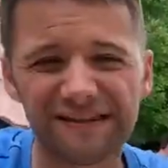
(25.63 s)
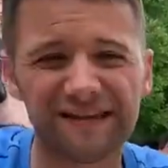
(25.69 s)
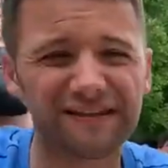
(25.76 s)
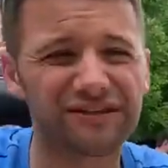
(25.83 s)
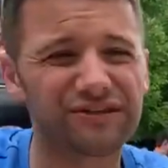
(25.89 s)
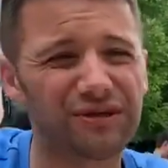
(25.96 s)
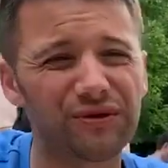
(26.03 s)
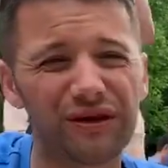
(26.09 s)
the thing
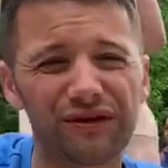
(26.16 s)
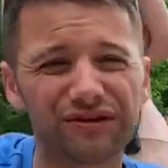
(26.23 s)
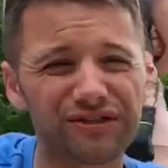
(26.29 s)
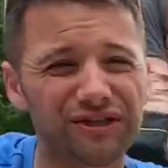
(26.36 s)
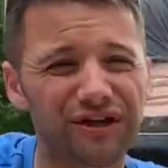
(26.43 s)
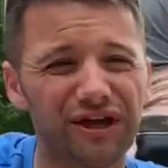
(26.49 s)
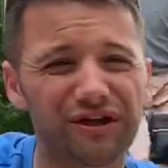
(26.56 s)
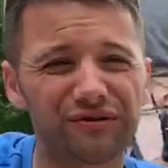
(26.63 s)
to do here in
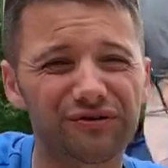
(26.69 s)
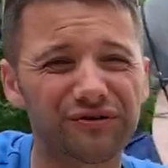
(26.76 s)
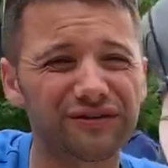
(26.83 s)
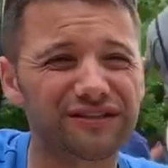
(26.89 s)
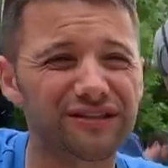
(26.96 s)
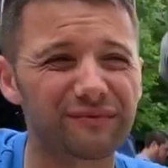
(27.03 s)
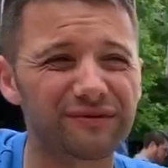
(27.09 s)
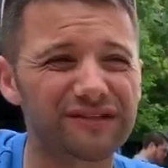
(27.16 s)
Chicago during
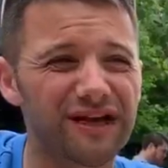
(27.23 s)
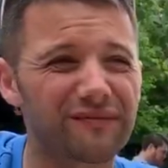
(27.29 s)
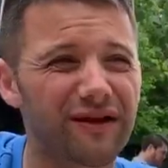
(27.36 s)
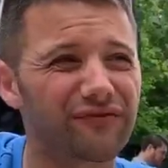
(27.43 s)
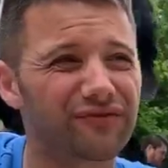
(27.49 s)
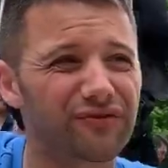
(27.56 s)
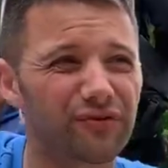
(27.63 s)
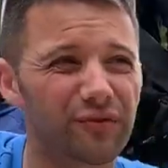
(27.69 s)
the summertime
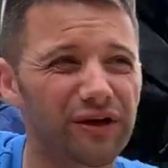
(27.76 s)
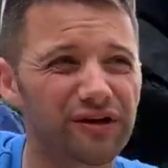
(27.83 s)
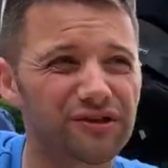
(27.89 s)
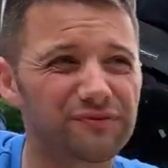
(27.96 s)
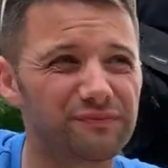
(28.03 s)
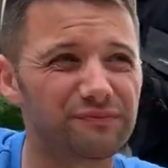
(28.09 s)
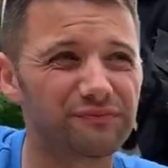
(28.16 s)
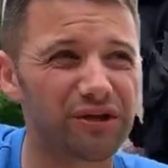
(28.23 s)
after the winter's